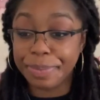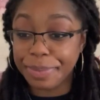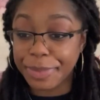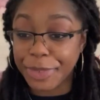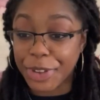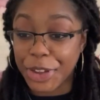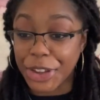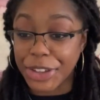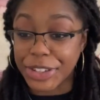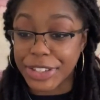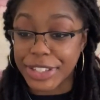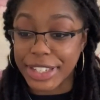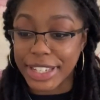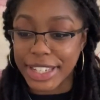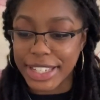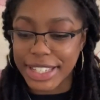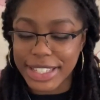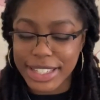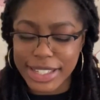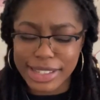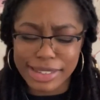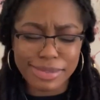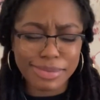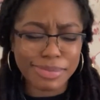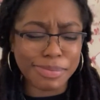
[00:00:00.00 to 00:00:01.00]
because
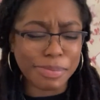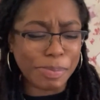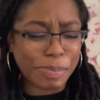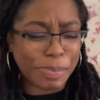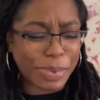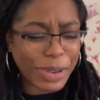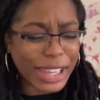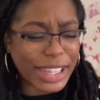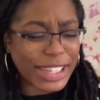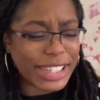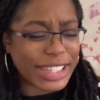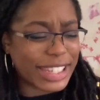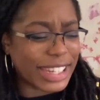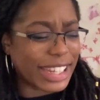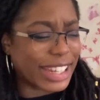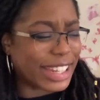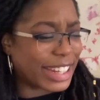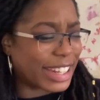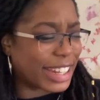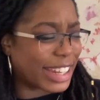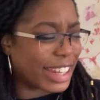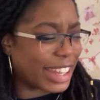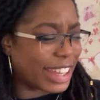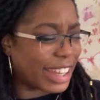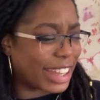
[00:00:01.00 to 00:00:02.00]
it's
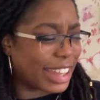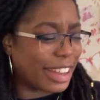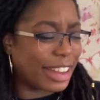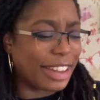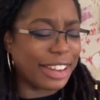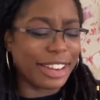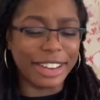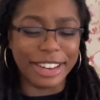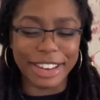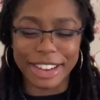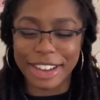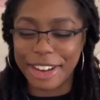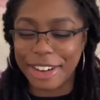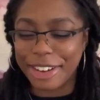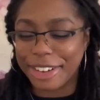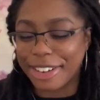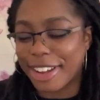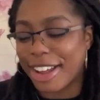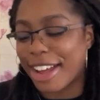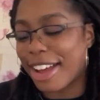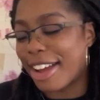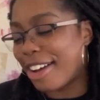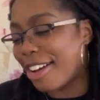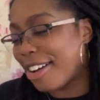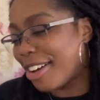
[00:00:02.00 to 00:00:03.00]
basically Leona.
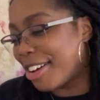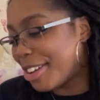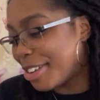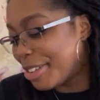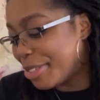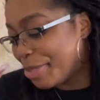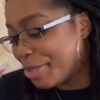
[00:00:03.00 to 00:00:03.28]
Ugh.